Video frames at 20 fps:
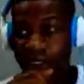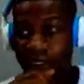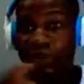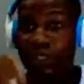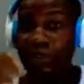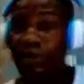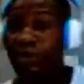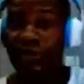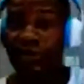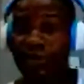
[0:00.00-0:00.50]
A
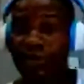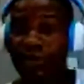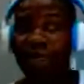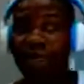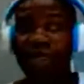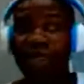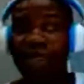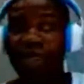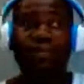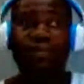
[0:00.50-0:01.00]
whole lot of
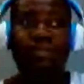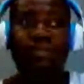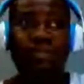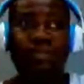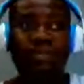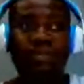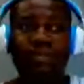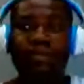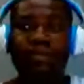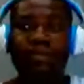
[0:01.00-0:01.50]
jobs.
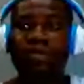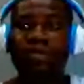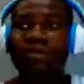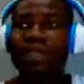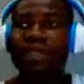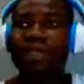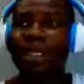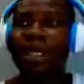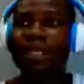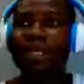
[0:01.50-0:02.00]
And
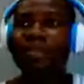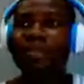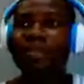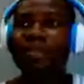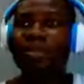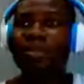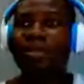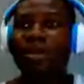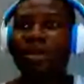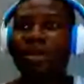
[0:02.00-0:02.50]
what
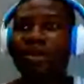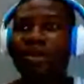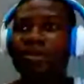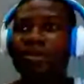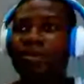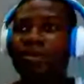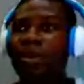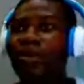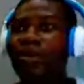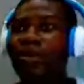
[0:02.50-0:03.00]
I want to
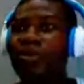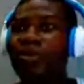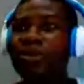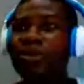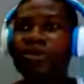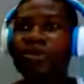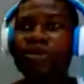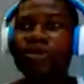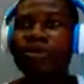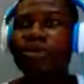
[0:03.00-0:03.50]
do
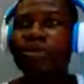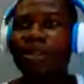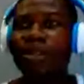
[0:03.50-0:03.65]
is,